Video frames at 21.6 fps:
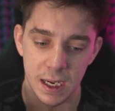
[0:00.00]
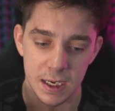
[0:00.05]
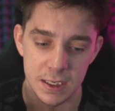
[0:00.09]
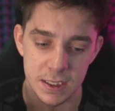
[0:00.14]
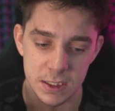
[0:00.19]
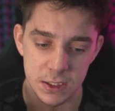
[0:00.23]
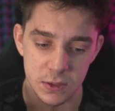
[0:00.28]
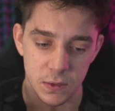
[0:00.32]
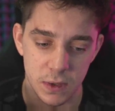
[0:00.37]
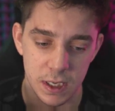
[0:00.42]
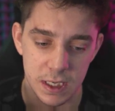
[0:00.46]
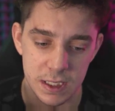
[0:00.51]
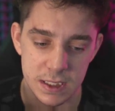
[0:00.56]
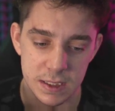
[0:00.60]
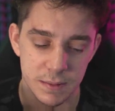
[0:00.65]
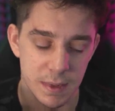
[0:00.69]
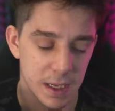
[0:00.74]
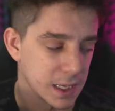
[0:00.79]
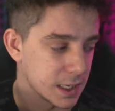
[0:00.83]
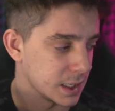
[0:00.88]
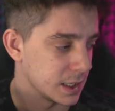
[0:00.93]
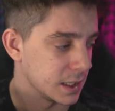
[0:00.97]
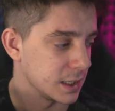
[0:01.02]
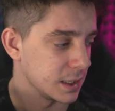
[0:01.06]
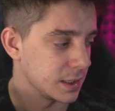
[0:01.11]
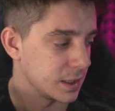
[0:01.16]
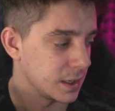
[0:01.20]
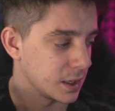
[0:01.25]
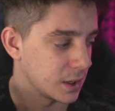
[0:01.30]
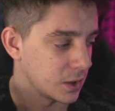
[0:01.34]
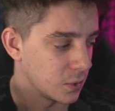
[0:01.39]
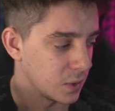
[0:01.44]
I just wanted to make a,
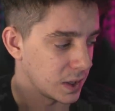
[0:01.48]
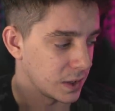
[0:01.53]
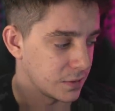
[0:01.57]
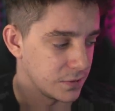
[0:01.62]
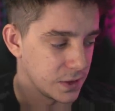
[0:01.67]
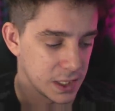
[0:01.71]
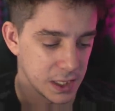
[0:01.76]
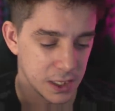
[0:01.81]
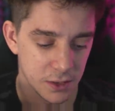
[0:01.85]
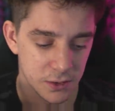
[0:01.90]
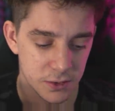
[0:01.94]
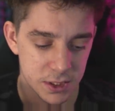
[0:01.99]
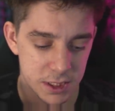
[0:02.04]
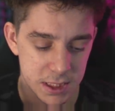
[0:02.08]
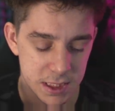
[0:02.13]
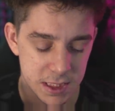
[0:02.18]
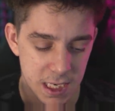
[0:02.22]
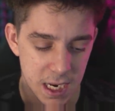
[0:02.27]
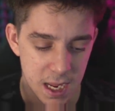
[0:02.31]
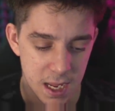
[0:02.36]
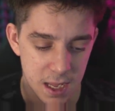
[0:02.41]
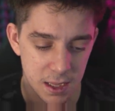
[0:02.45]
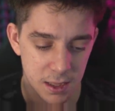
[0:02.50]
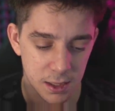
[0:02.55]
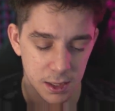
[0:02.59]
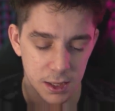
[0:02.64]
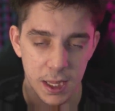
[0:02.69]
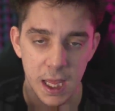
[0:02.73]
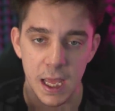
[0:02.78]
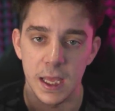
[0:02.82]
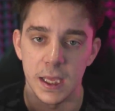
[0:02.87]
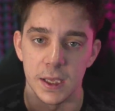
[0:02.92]
a quick video just saying
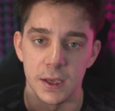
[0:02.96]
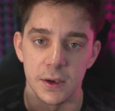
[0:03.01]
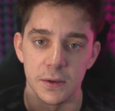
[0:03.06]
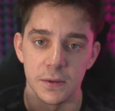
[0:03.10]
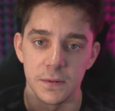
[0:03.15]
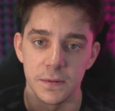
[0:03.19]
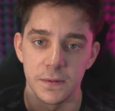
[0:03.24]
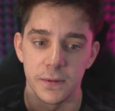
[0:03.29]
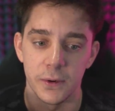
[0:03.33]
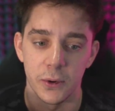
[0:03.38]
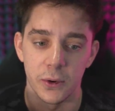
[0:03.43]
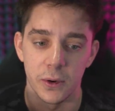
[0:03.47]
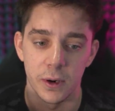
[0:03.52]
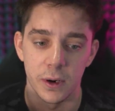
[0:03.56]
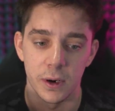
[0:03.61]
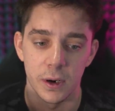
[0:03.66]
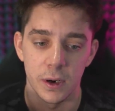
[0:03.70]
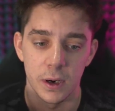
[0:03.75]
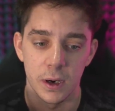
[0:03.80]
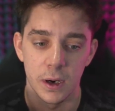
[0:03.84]
thank you for